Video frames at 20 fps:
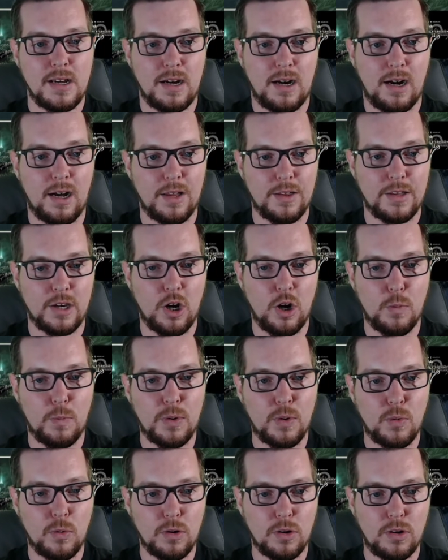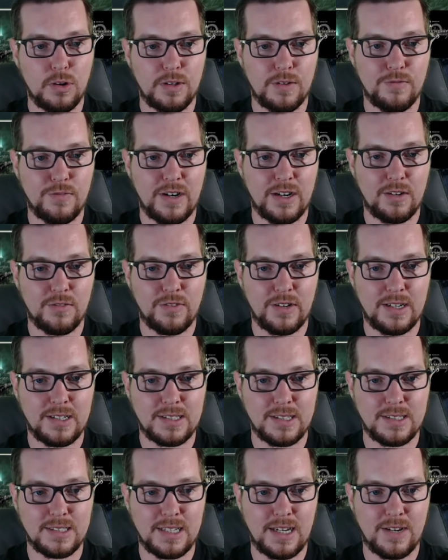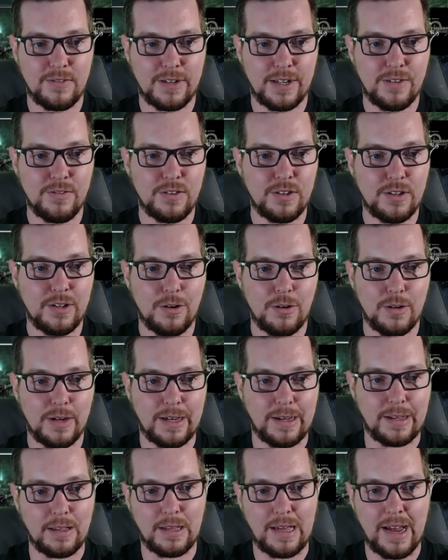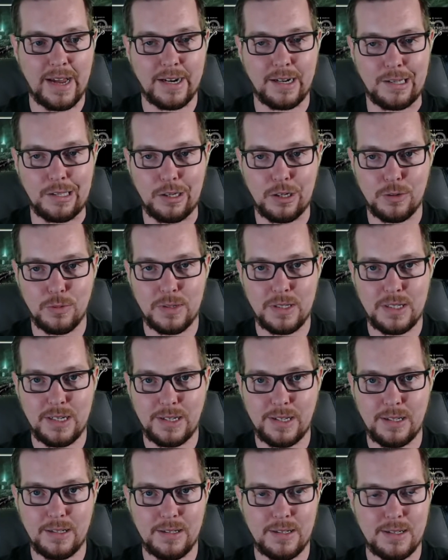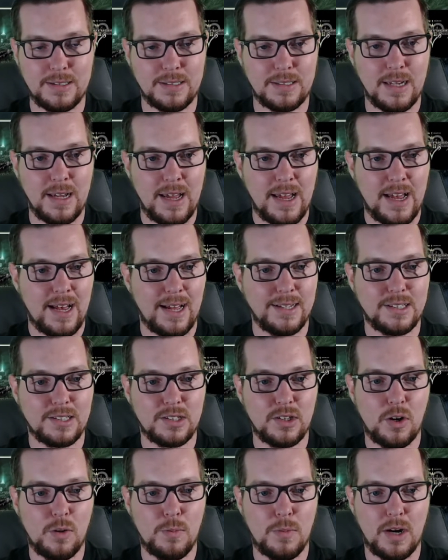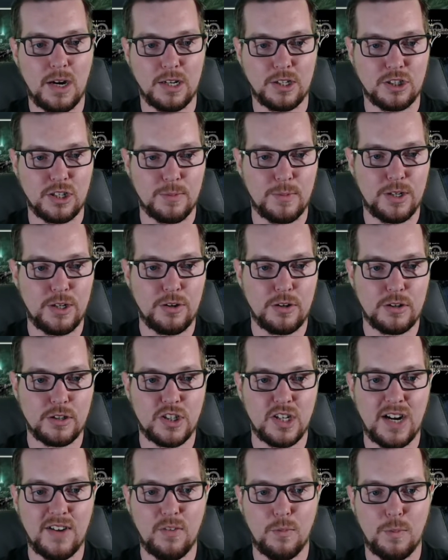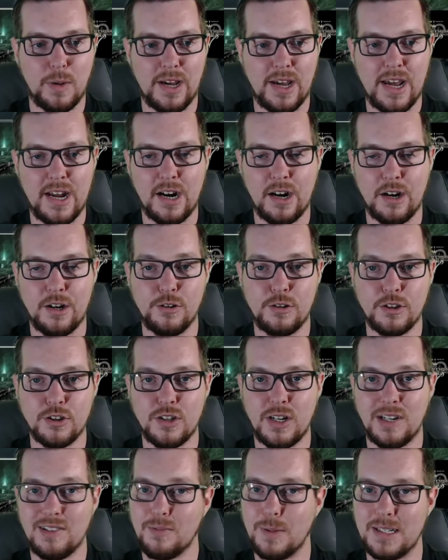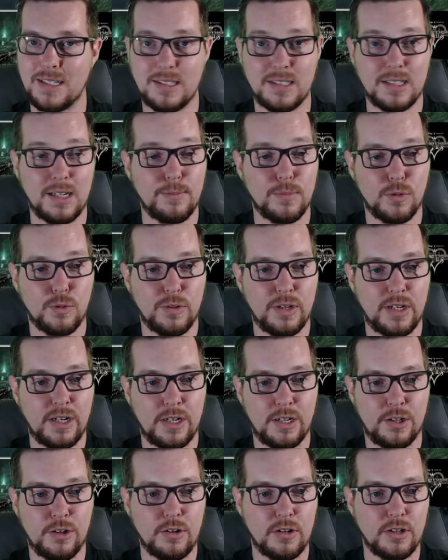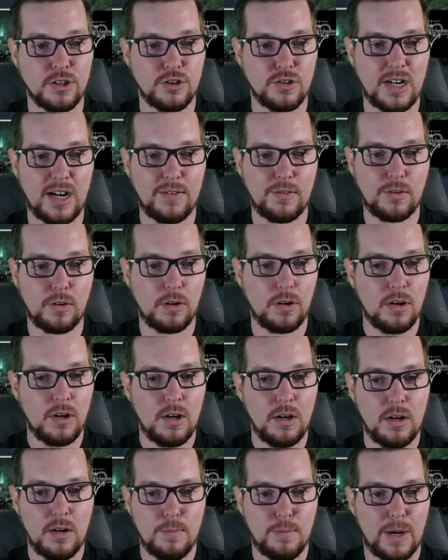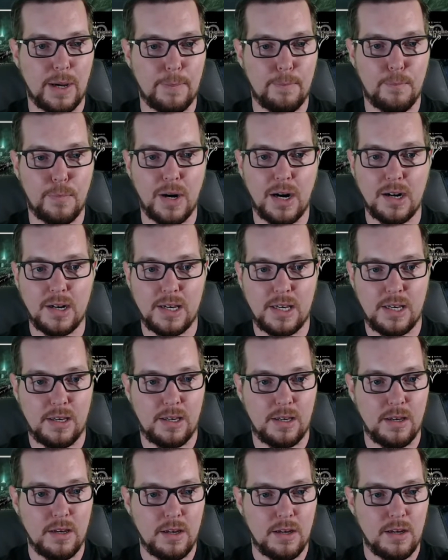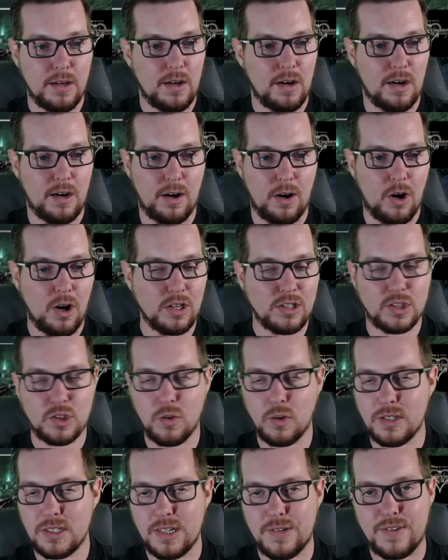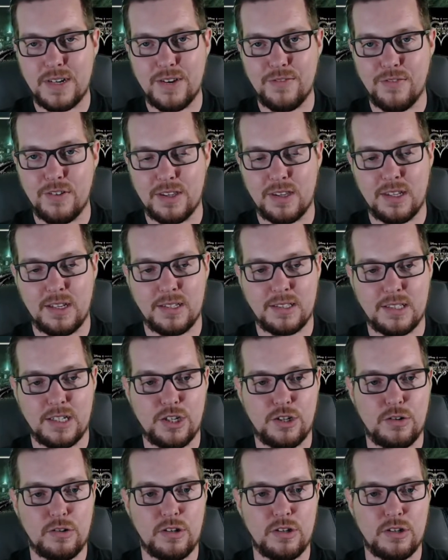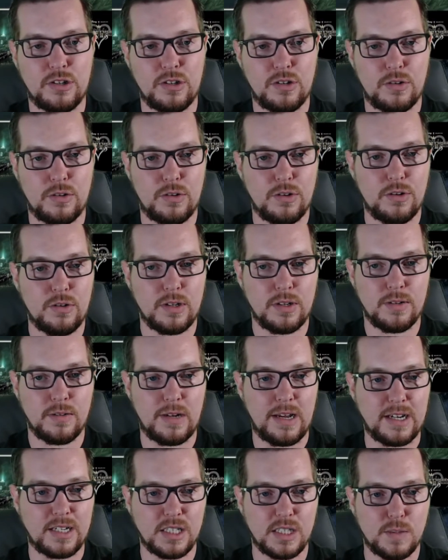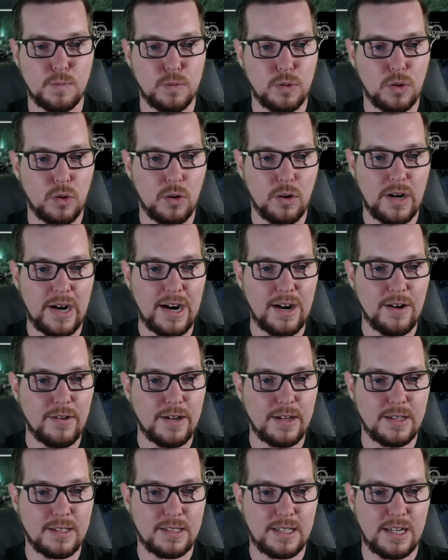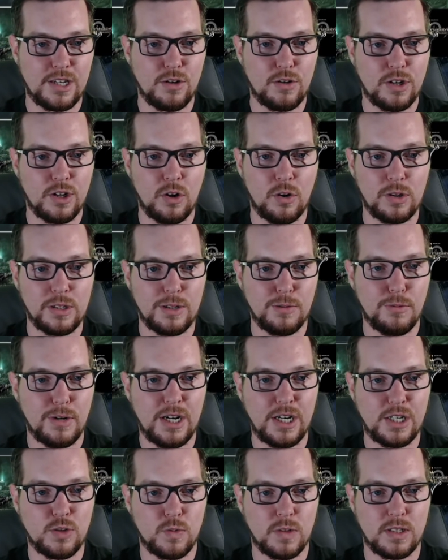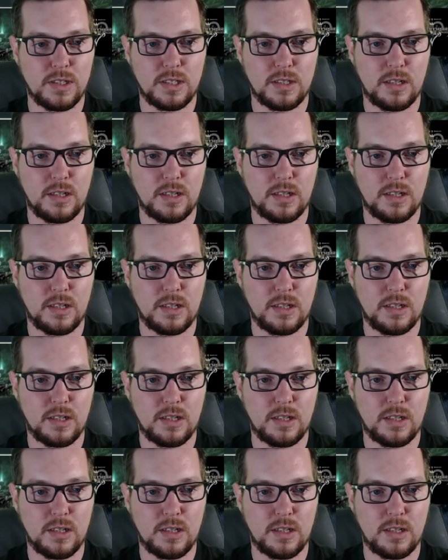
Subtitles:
the open world in Final Fantasy VII, even though it kind of looked ridiculous, had so much. I mean, you could travel by air, you can travel by submarine, you can travel by buggy, all sorts of different things that you can do. You can explore areas that you can only reach with